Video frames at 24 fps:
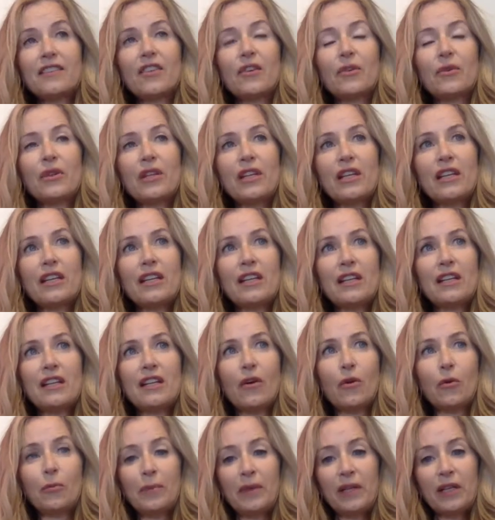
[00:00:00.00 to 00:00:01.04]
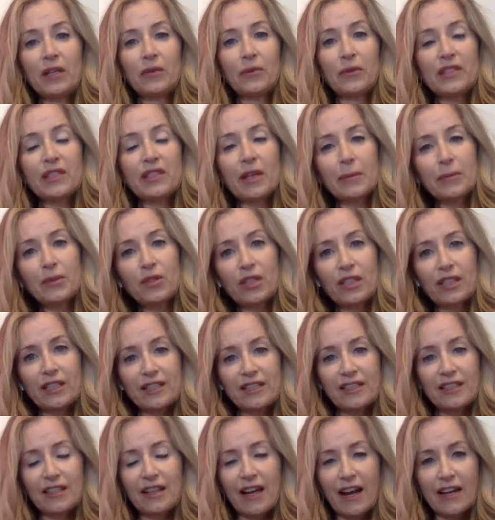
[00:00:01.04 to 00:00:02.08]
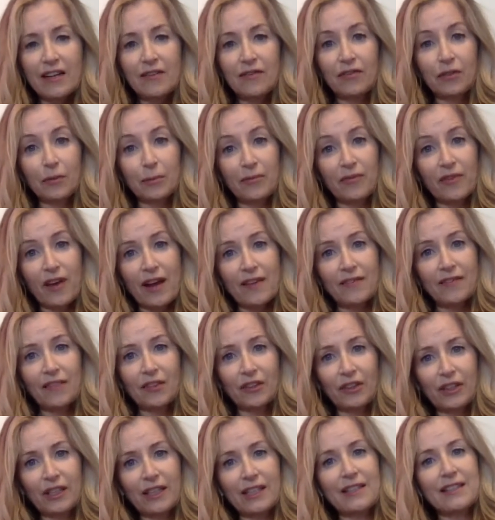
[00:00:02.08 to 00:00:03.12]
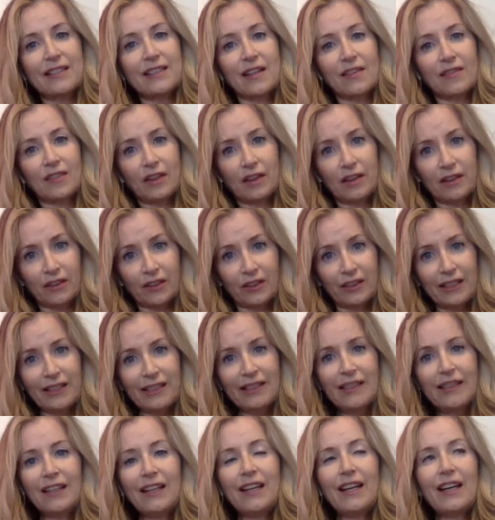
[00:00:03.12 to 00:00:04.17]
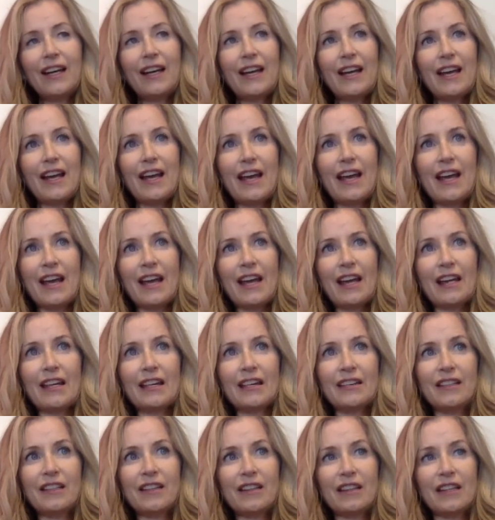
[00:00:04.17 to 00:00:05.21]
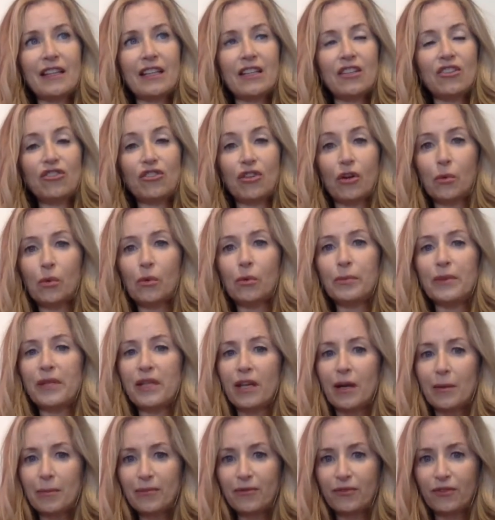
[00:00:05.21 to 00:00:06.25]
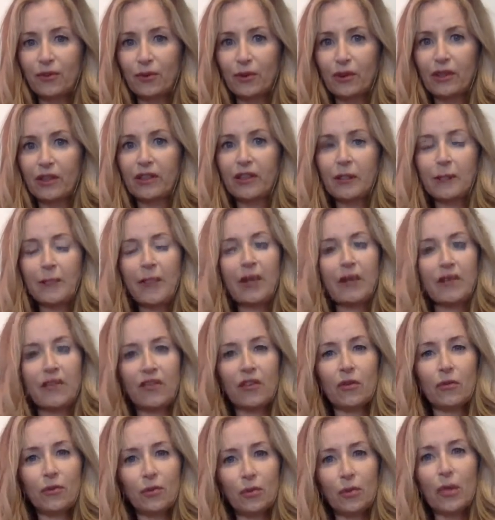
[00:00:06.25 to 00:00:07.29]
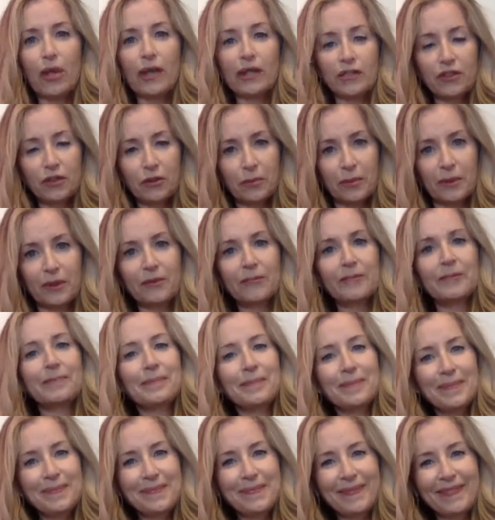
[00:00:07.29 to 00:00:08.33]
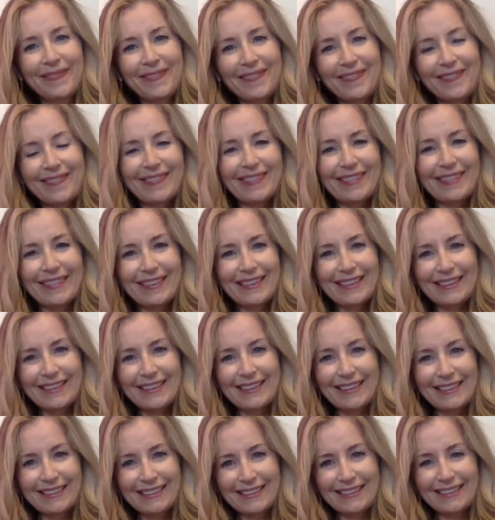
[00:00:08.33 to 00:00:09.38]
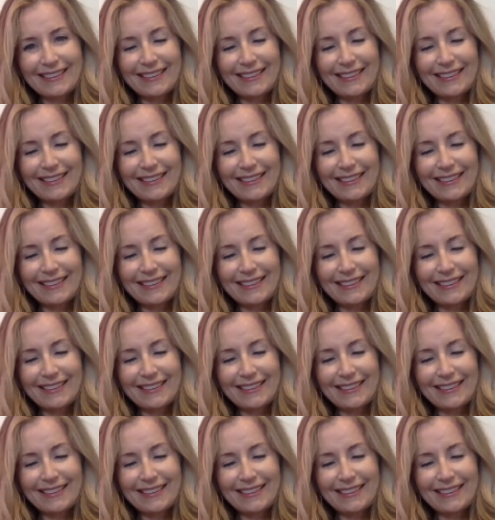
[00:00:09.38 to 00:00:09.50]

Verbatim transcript: so the opening reception is tonight from 5:30 to 7:30. And the show will be up for a month, so through October. Wonderful.